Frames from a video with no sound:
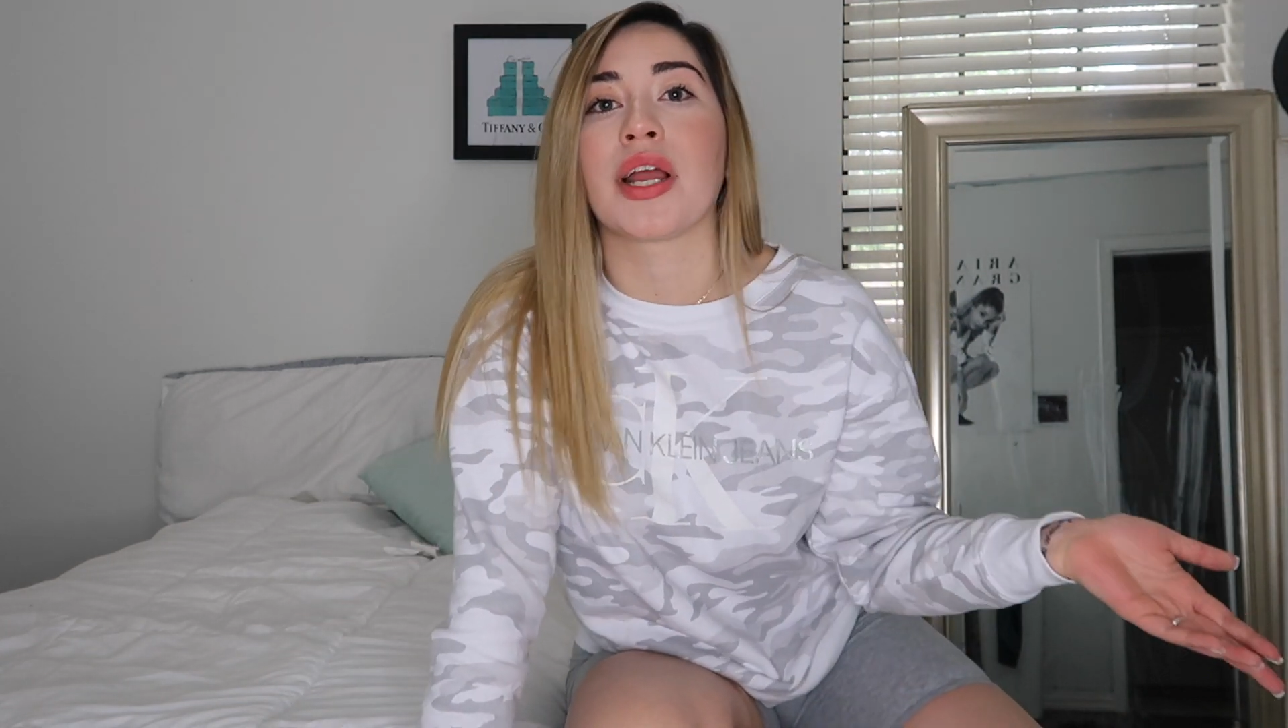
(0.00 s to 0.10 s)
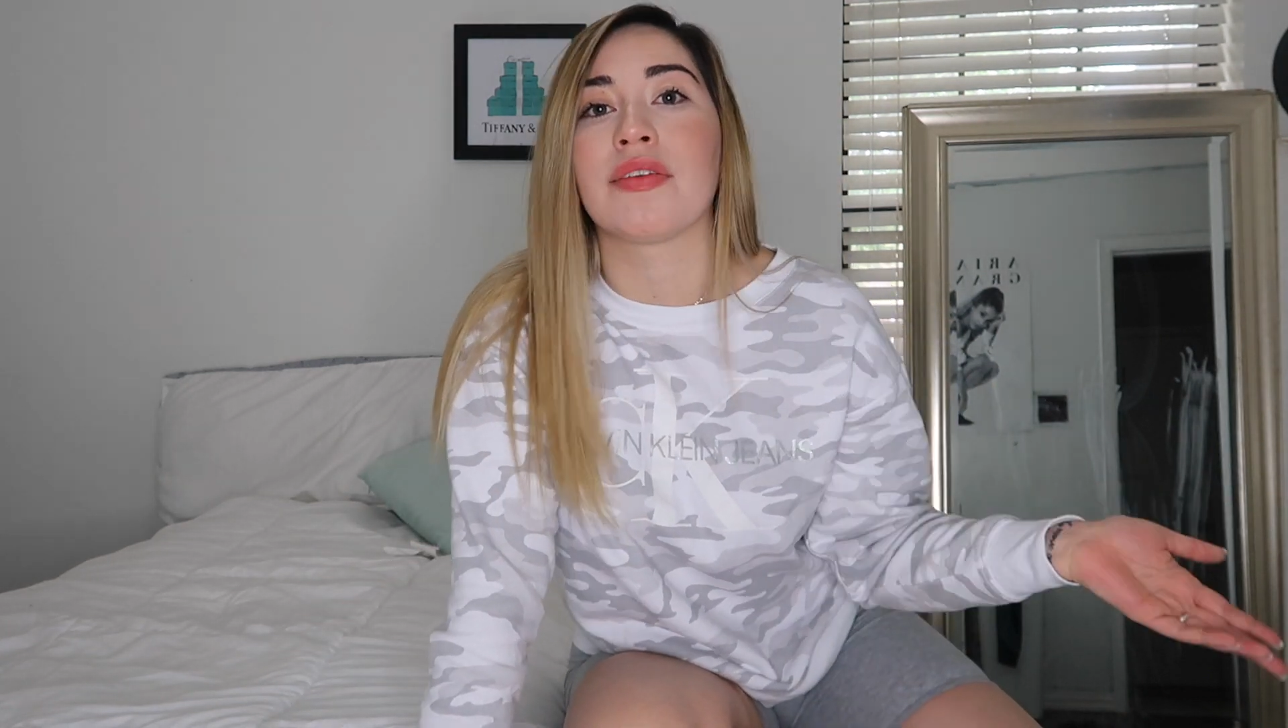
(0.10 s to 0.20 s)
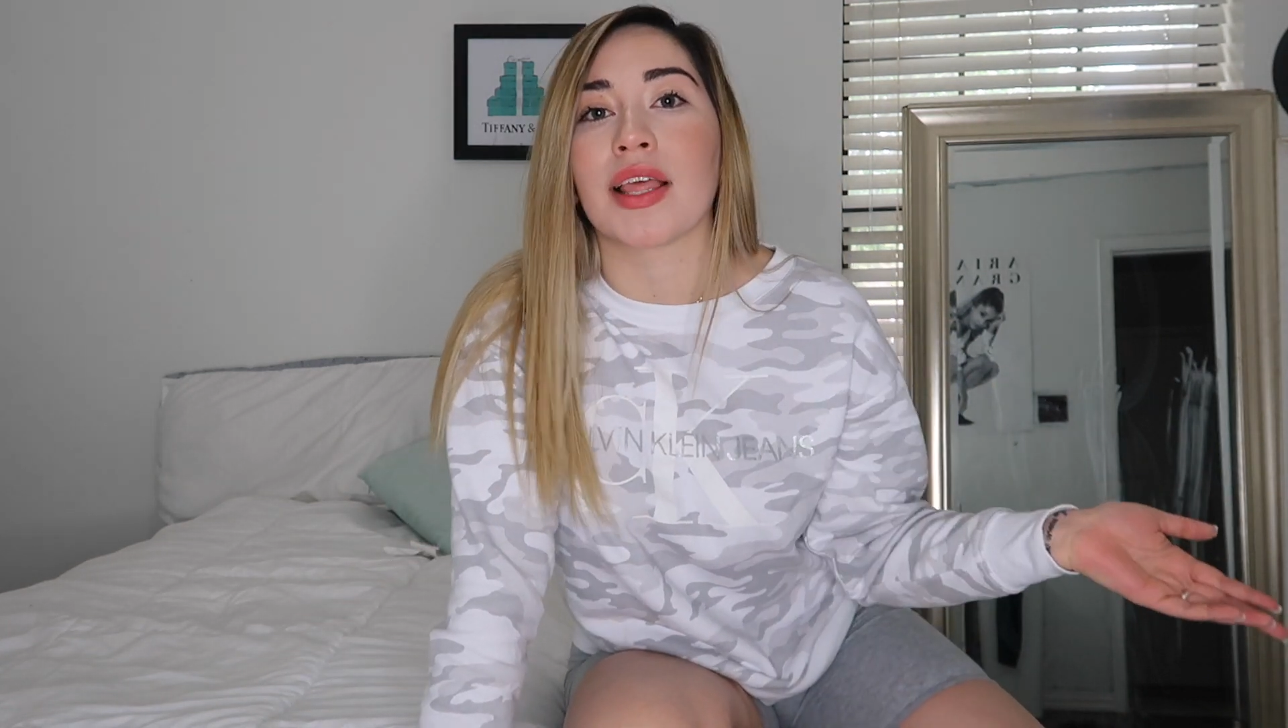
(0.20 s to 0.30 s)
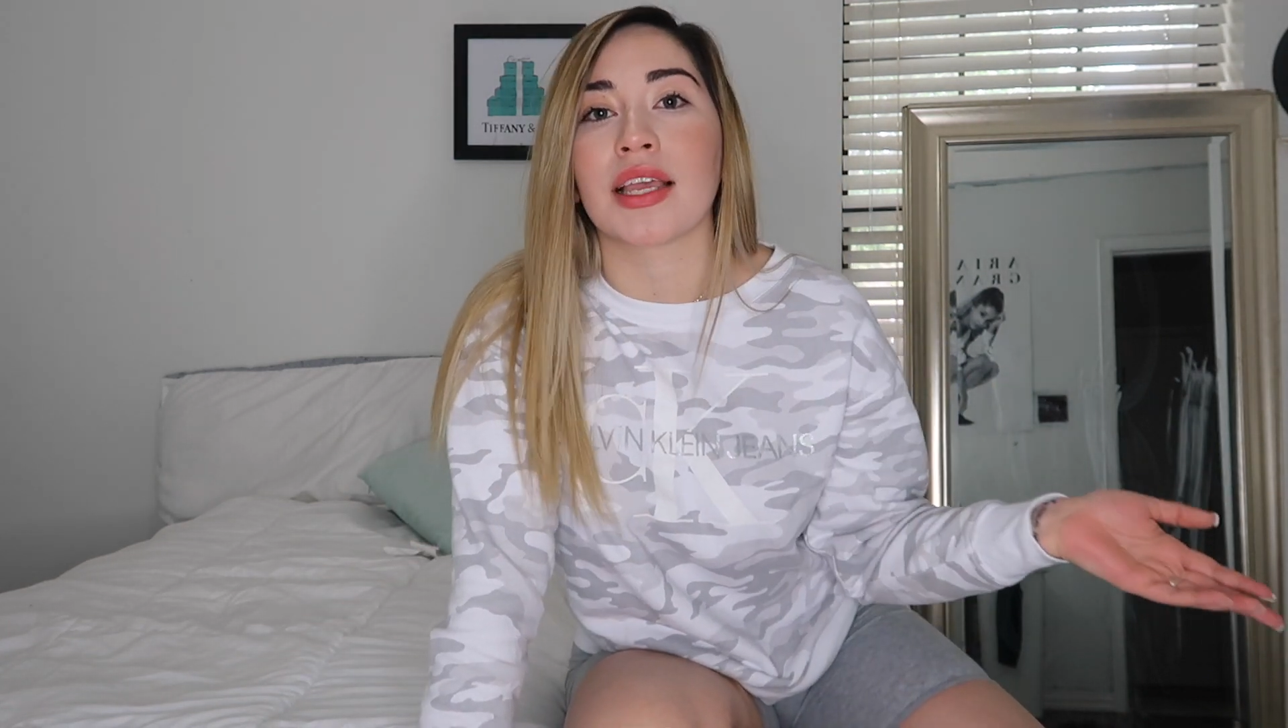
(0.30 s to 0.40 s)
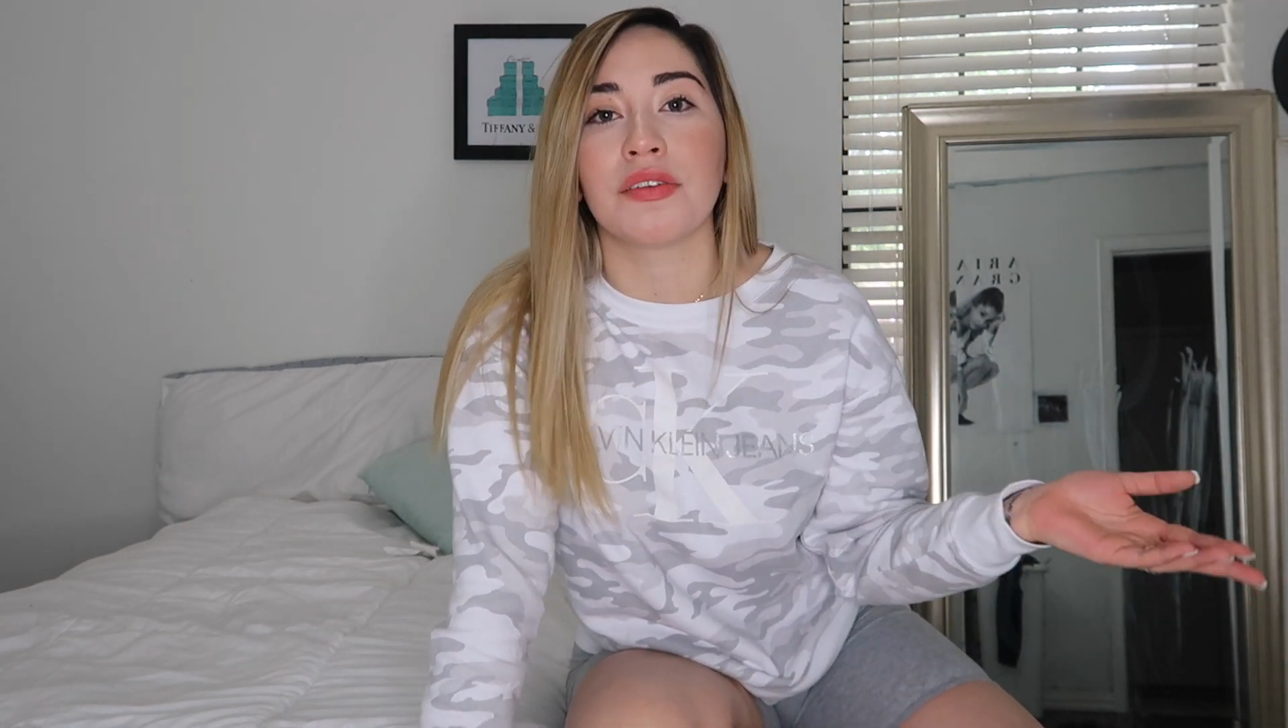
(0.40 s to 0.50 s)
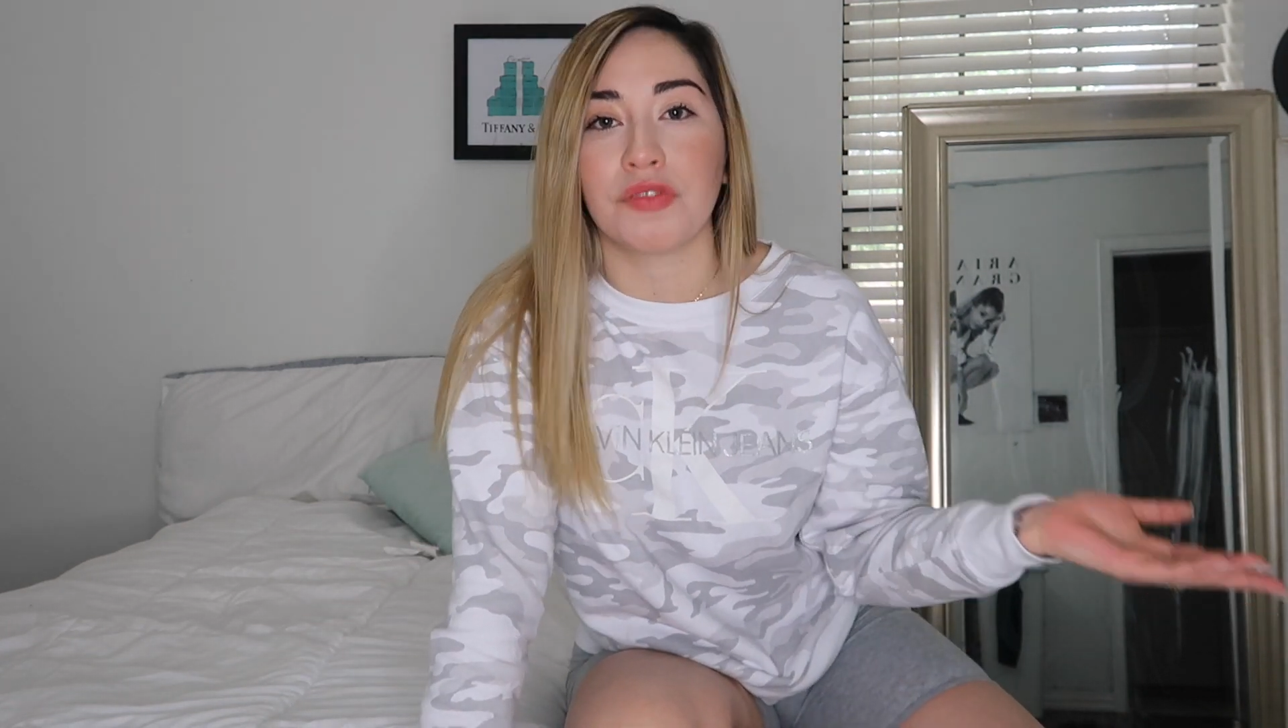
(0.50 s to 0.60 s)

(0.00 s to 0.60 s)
drive like a